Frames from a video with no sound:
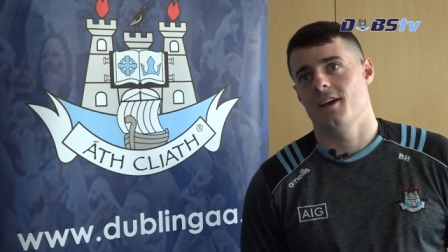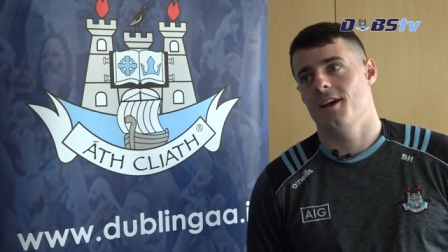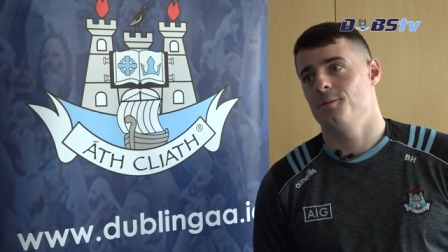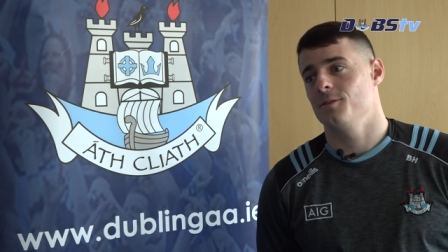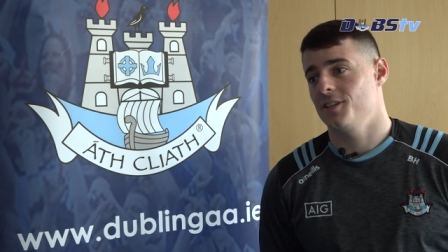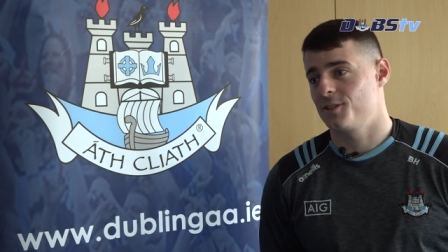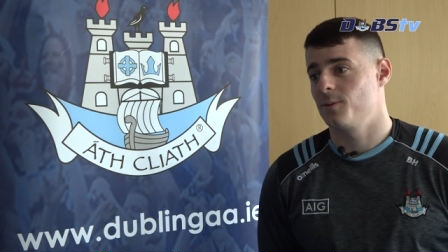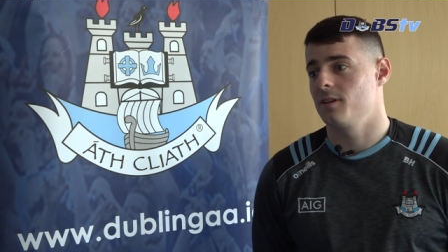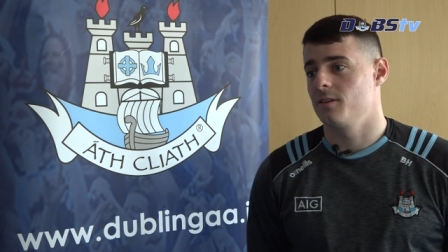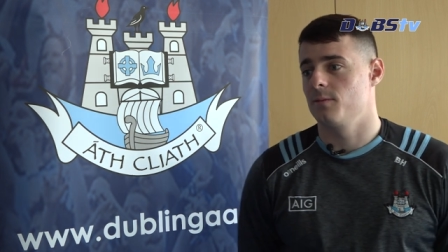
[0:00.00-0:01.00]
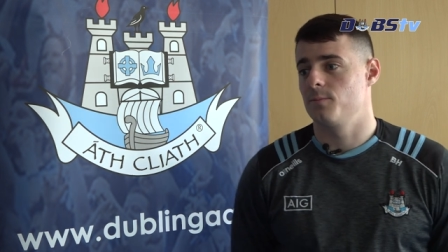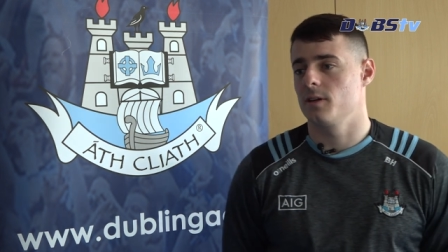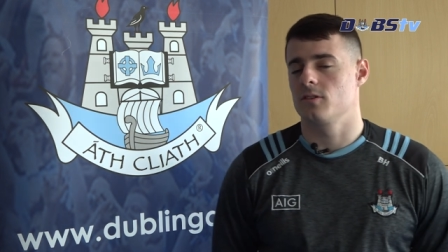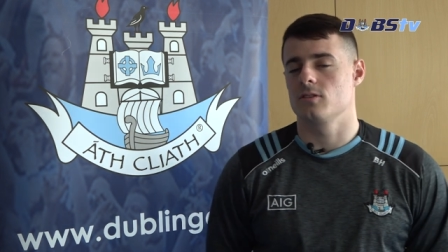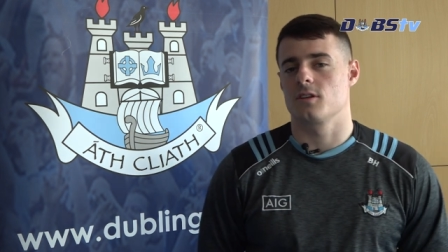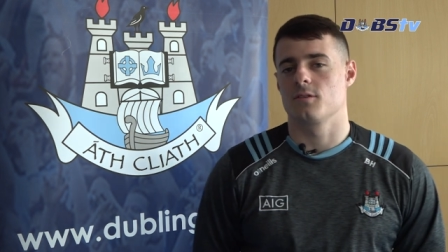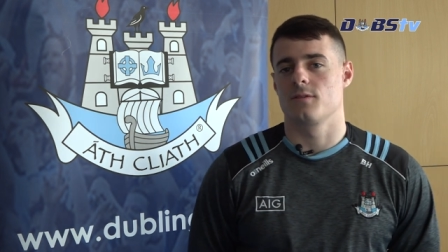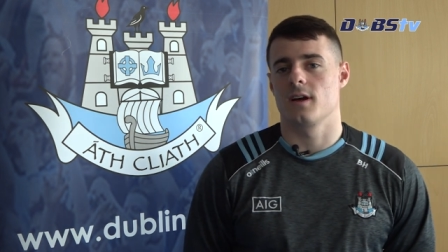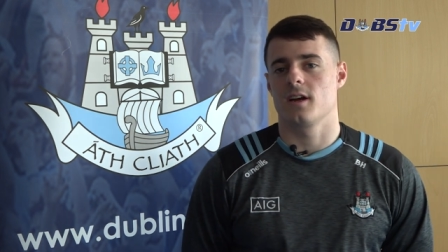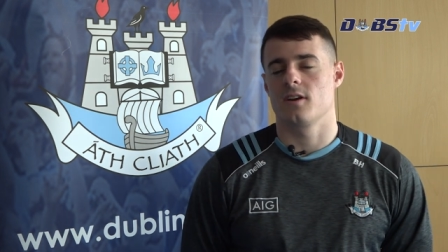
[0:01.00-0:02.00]
I think it's been good so
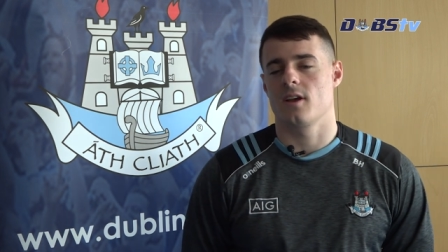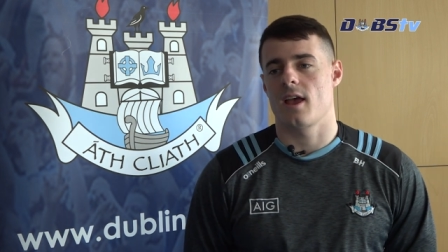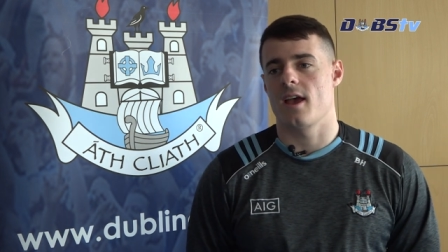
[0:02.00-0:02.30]
far.